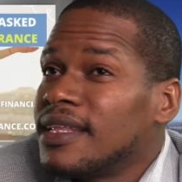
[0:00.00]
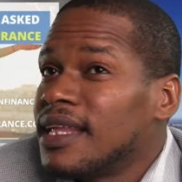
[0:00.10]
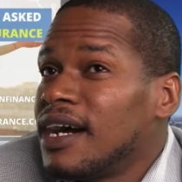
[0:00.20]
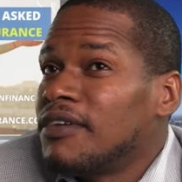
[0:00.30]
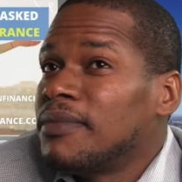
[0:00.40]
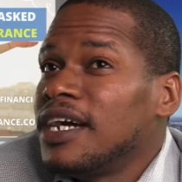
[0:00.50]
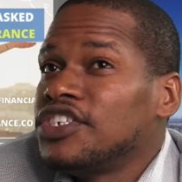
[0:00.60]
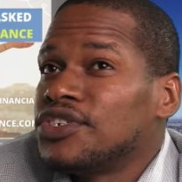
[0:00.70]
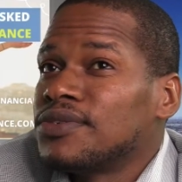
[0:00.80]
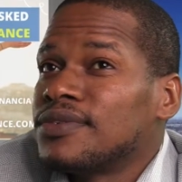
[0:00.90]
Now,
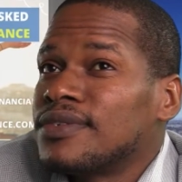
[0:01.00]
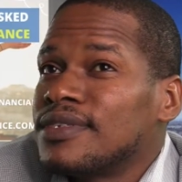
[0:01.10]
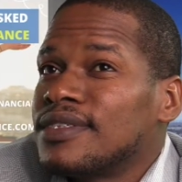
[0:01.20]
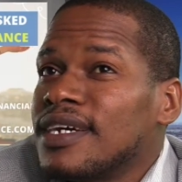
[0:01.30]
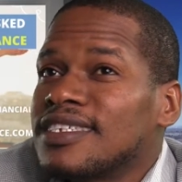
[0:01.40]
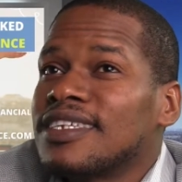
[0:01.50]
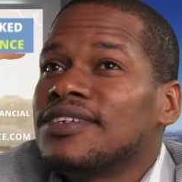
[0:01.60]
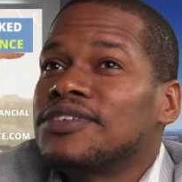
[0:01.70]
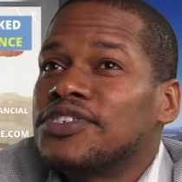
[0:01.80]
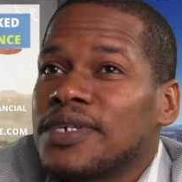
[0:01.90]
mind you, there's a
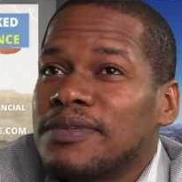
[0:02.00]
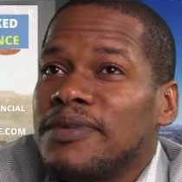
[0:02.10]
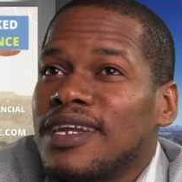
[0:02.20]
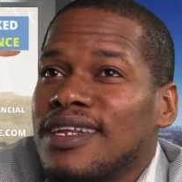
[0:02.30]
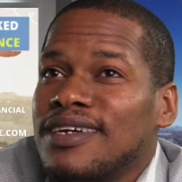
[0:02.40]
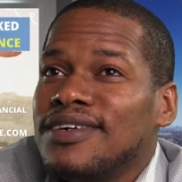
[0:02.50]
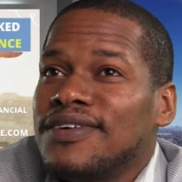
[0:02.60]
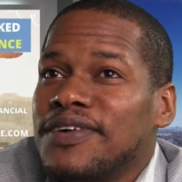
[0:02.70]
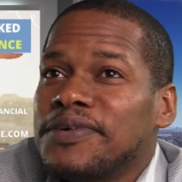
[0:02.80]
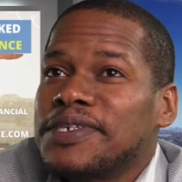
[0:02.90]
little trick about
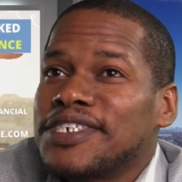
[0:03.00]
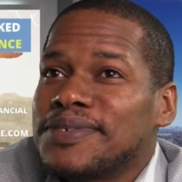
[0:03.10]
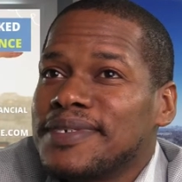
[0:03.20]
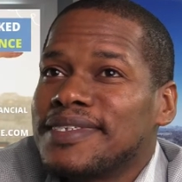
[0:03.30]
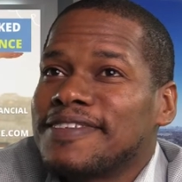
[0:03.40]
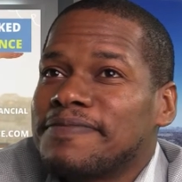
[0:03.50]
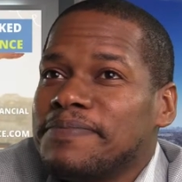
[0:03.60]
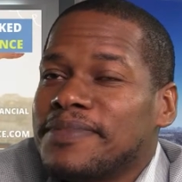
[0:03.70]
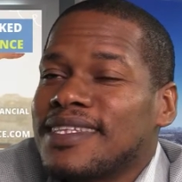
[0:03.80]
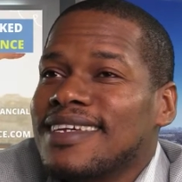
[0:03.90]
auto insurance.
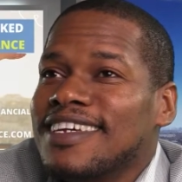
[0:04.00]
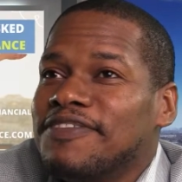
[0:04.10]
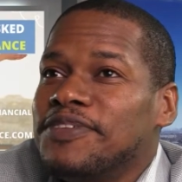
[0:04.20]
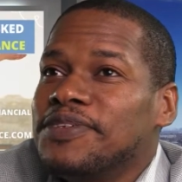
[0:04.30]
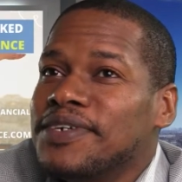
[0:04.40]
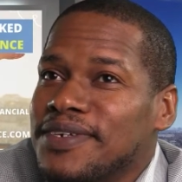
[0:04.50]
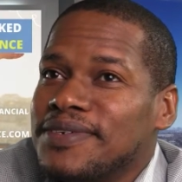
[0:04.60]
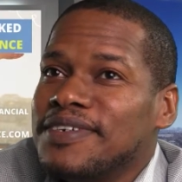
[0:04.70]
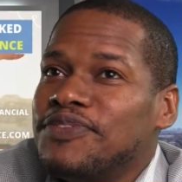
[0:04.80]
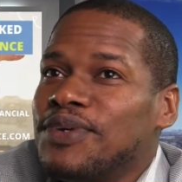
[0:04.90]
If you
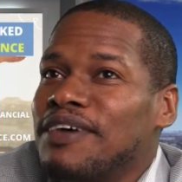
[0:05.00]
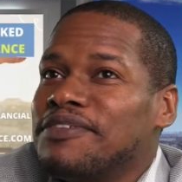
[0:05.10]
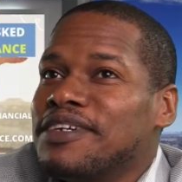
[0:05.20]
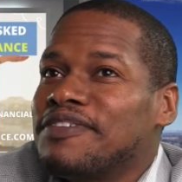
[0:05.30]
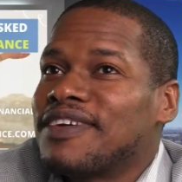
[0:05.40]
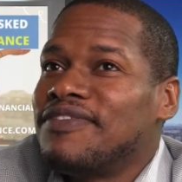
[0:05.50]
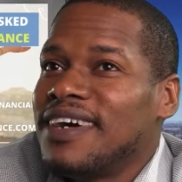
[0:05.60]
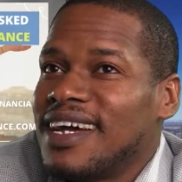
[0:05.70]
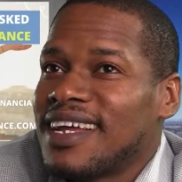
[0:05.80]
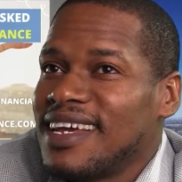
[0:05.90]
have enough
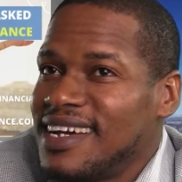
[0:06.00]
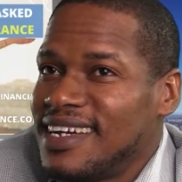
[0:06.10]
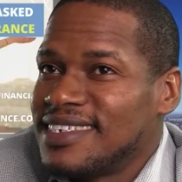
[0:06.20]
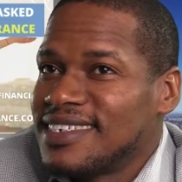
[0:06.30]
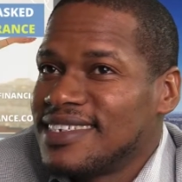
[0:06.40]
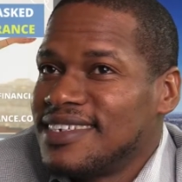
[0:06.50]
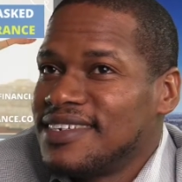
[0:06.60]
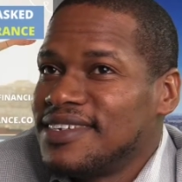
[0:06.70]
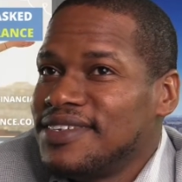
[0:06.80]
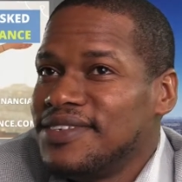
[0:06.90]
cash,
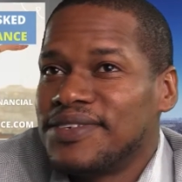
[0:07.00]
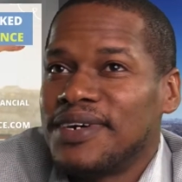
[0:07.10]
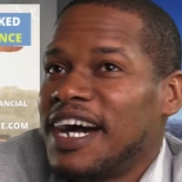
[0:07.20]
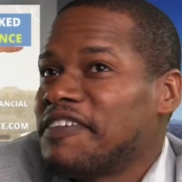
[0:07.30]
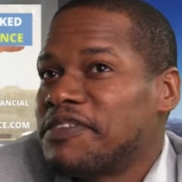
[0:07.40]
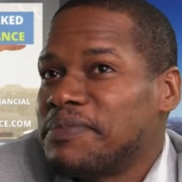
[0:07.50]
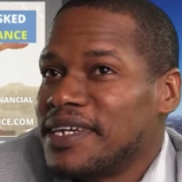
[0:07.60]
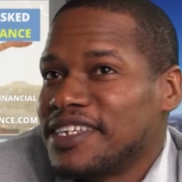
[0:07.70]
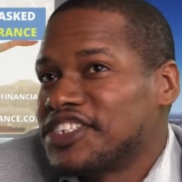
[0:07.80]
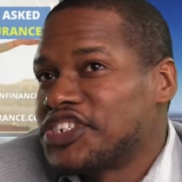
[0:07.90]
you don't have to
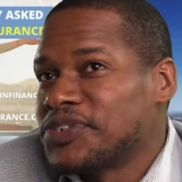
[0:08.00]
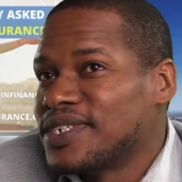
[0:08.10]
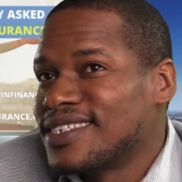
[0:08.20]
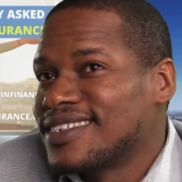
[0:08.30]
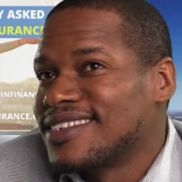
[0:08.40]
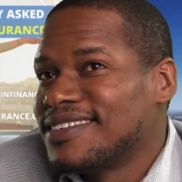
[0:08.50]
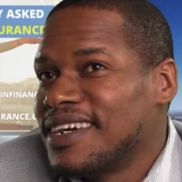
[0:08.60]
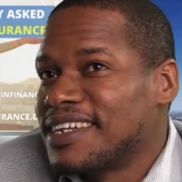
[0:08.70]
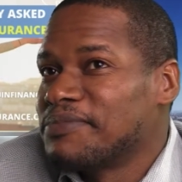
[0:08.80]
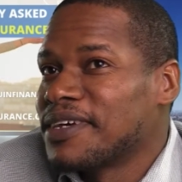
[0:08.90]
pay insurance
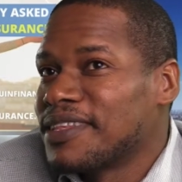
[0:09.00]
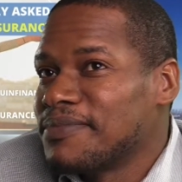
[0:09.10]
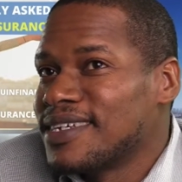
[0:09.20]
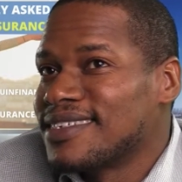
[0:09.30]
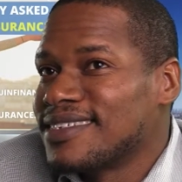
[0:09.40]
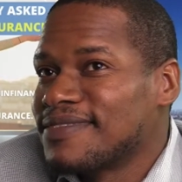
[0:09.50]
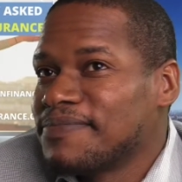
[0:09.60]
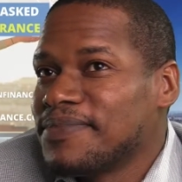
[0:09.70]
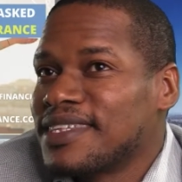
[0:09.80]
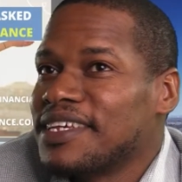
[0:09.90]
on a monthly basis.
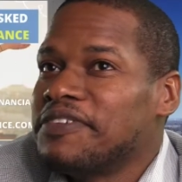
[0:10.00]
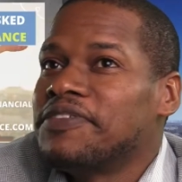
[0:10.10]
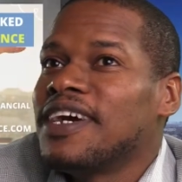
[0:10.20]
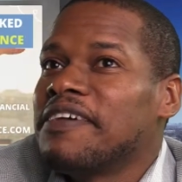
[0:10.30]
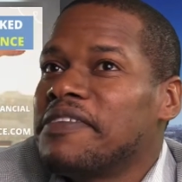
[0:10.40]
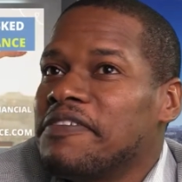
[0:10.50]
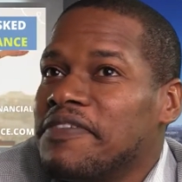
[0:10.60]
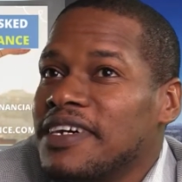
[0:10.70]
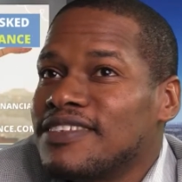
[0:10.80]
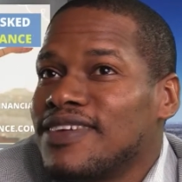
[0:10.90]
If you have the
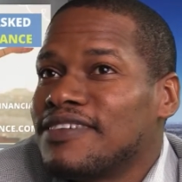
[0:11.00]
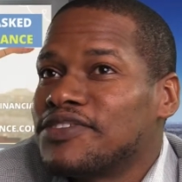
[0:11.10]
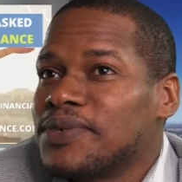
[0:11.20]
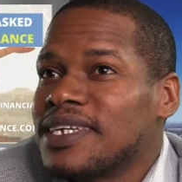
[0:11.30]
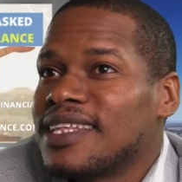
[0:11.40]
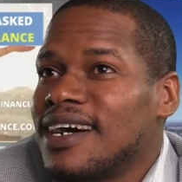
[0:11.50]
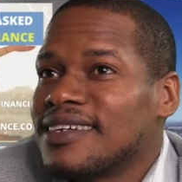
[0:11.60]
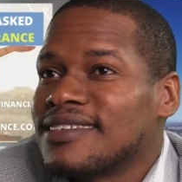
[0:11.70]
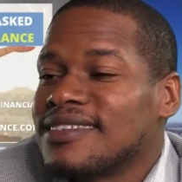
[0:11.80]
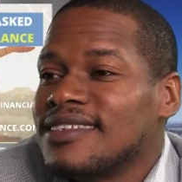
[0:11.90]
funds, you have
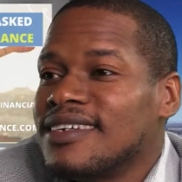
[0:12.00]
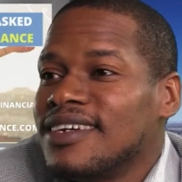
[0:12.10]
$20,000